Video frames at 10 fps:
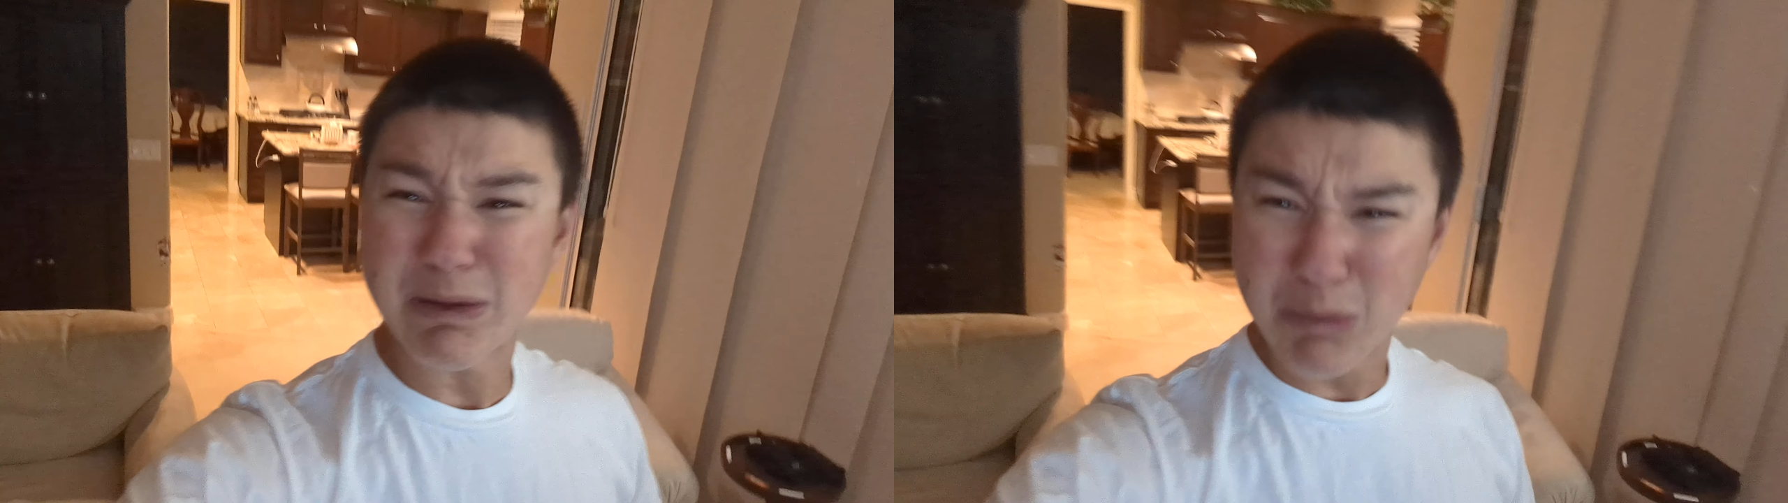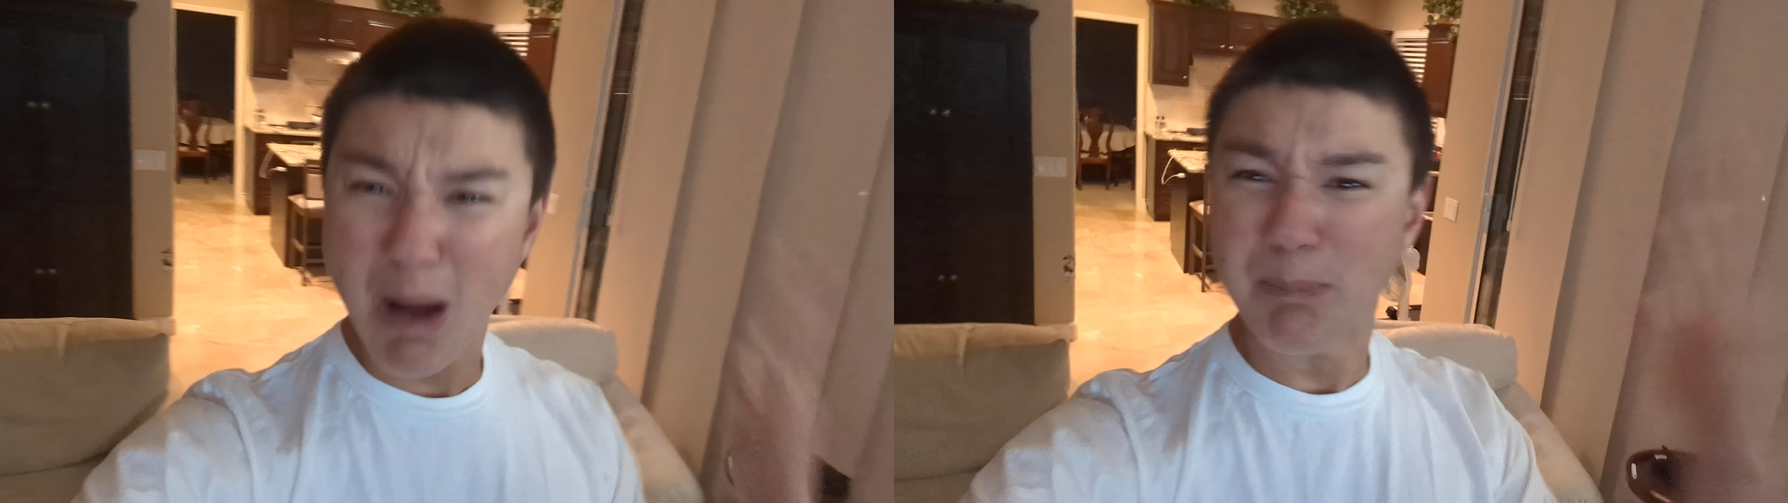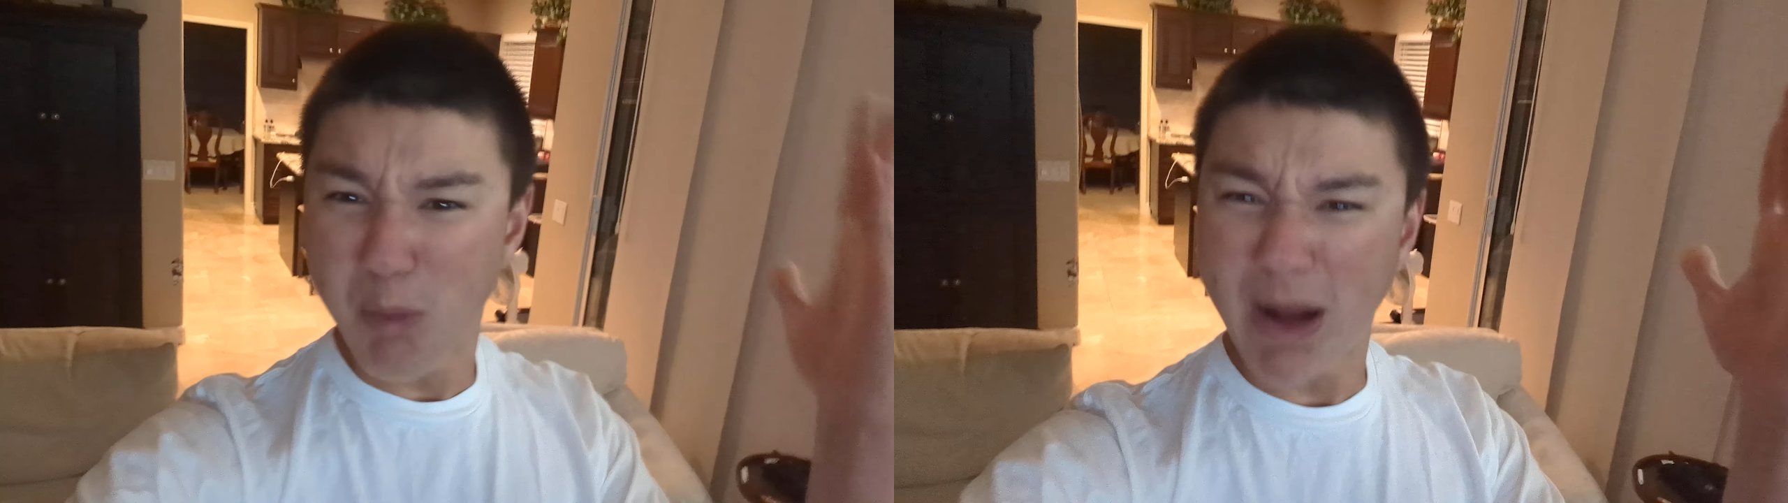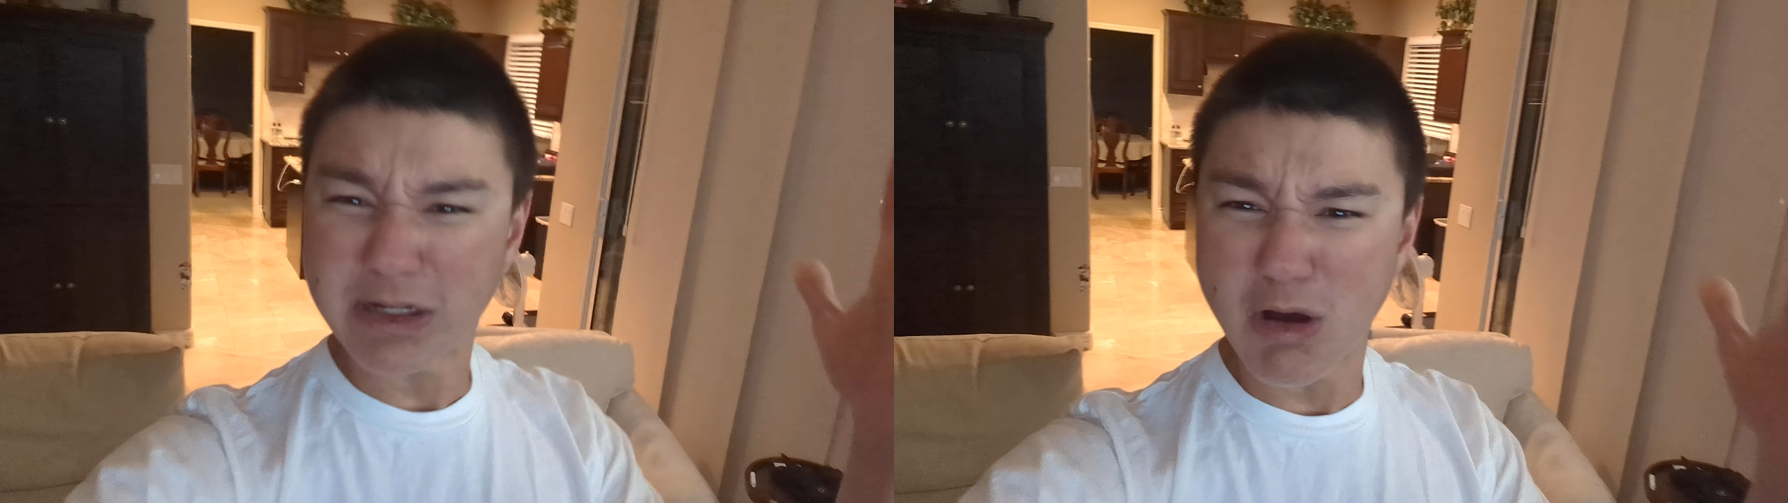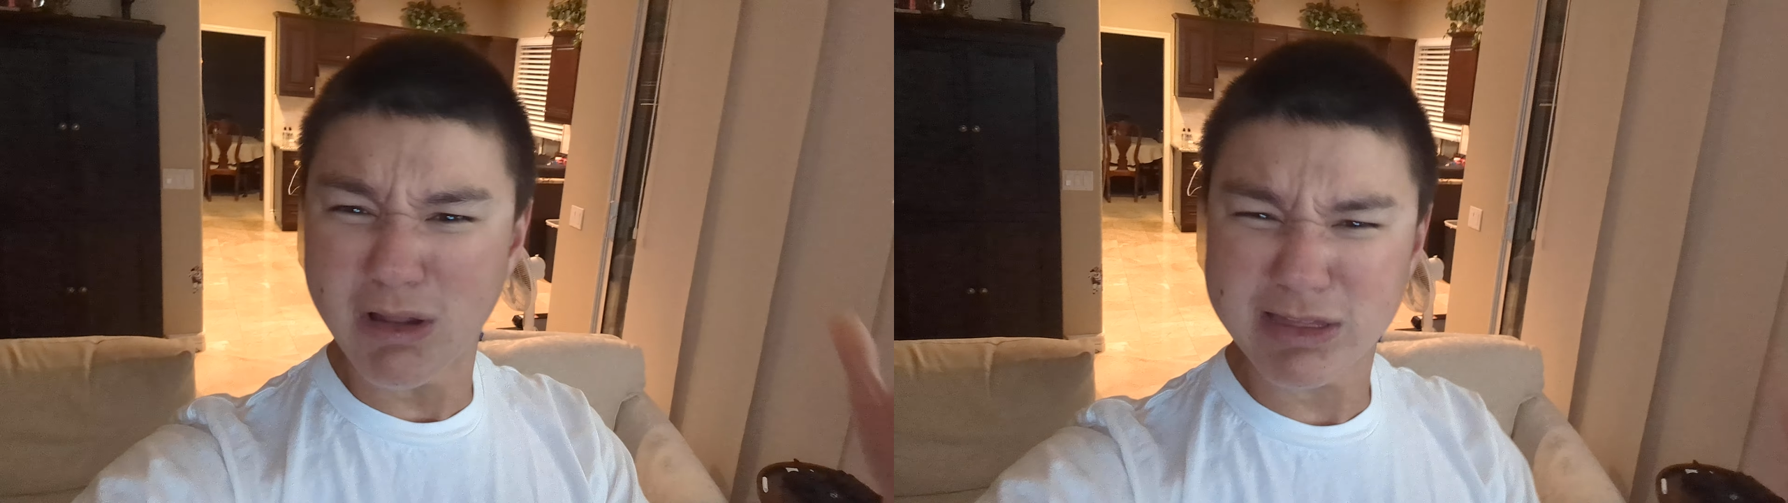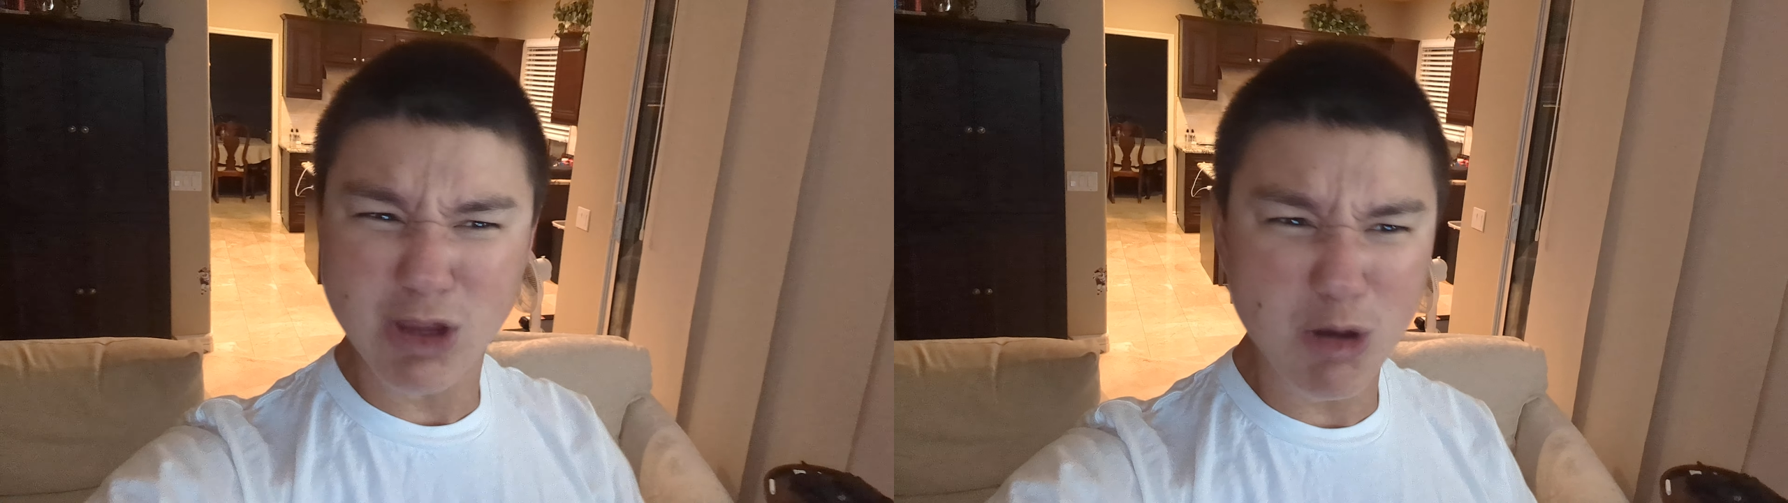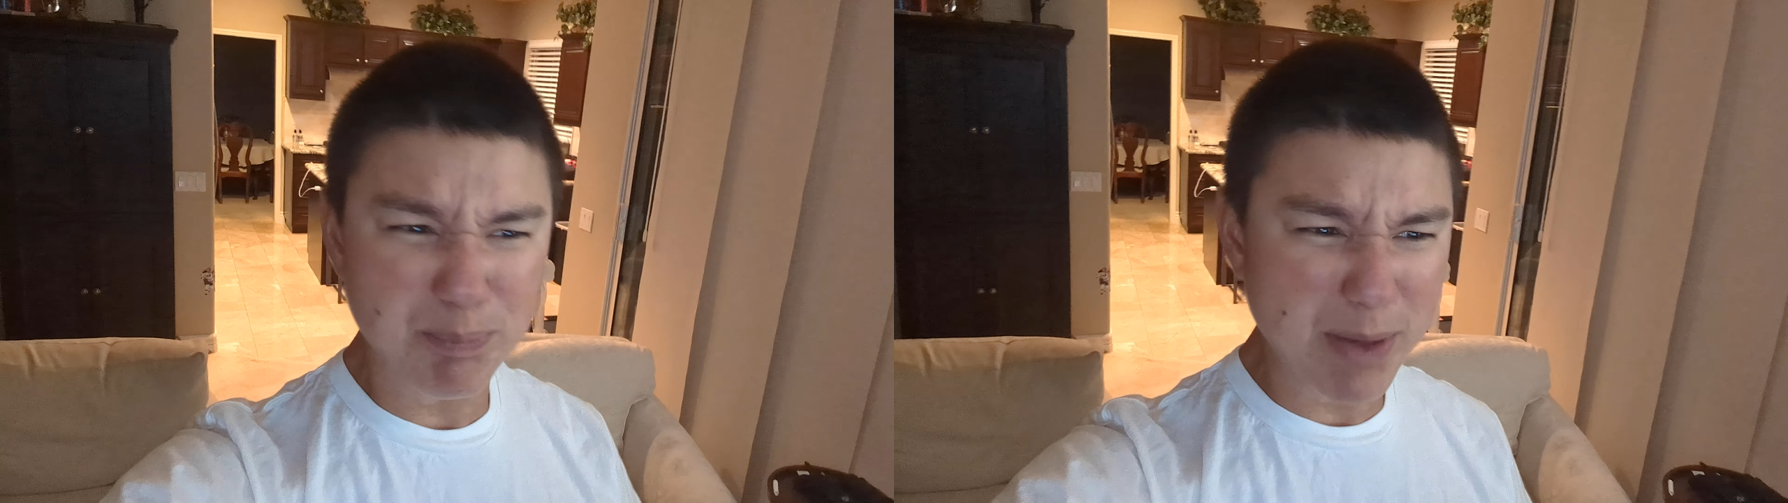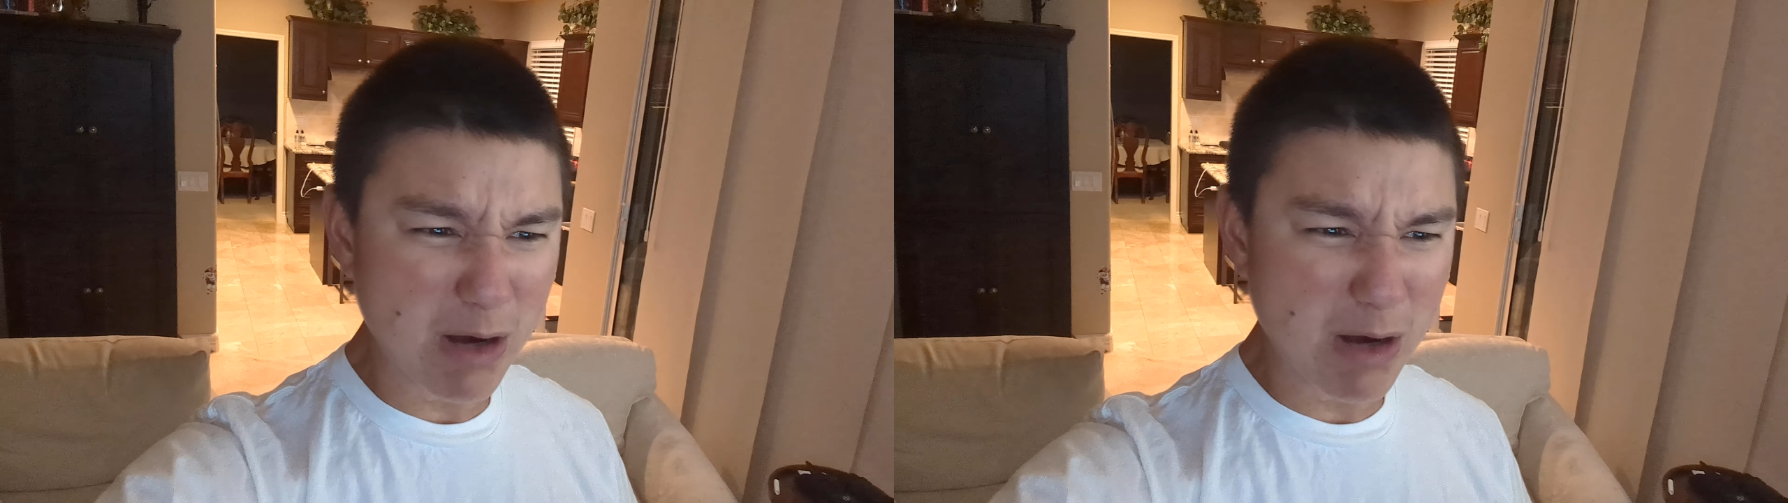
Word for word: We were up one goal in third